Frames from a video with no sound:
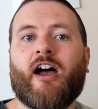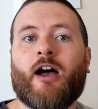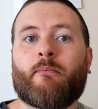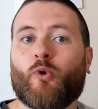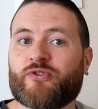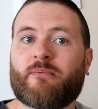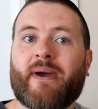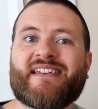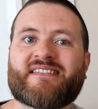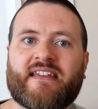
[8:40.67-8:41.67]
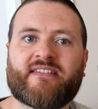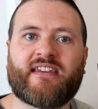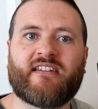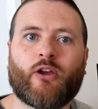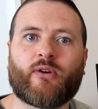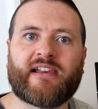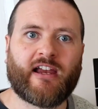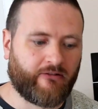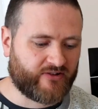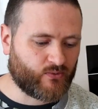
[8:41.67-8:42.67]
also based in the local
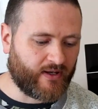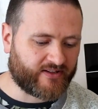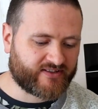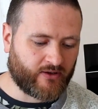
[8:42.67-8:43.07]
area as well.